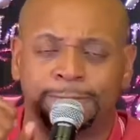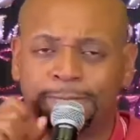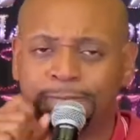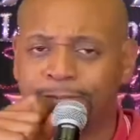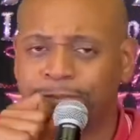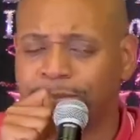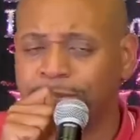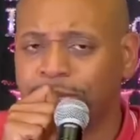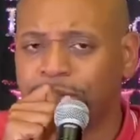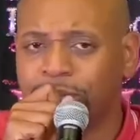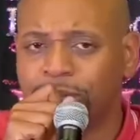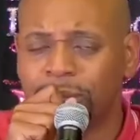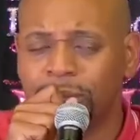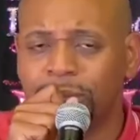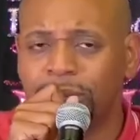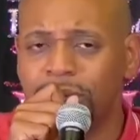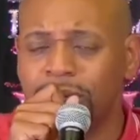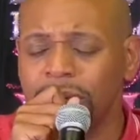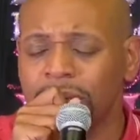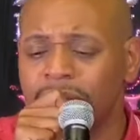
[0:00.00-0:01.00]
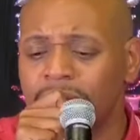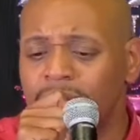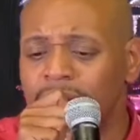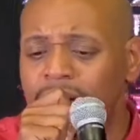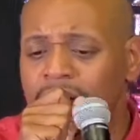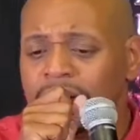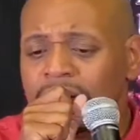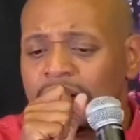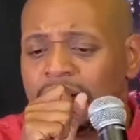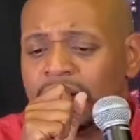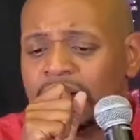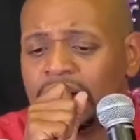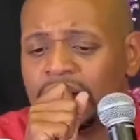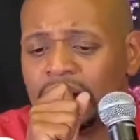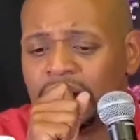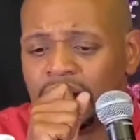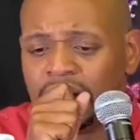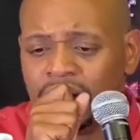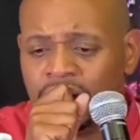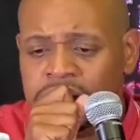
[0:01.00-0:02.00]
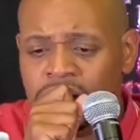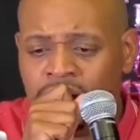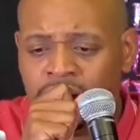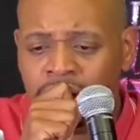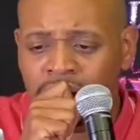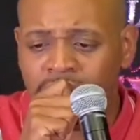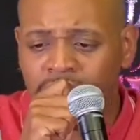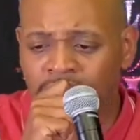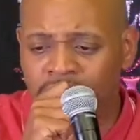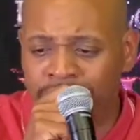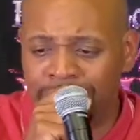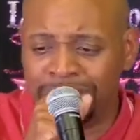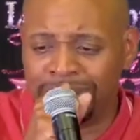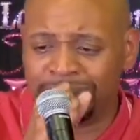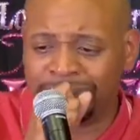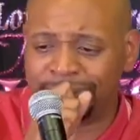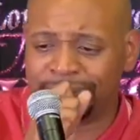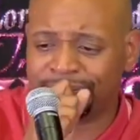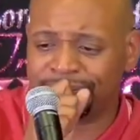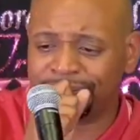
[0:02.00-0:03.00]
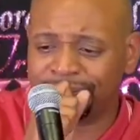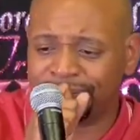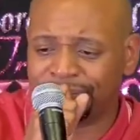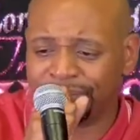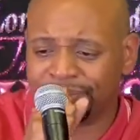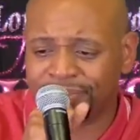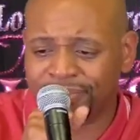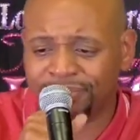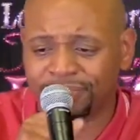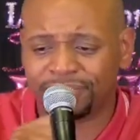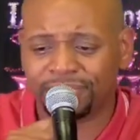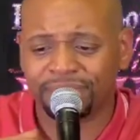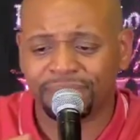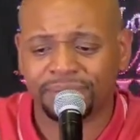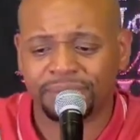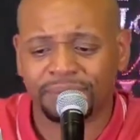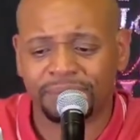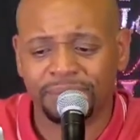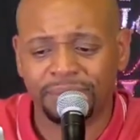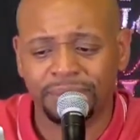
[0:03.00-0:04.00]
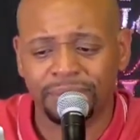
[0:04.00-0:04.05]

(silence)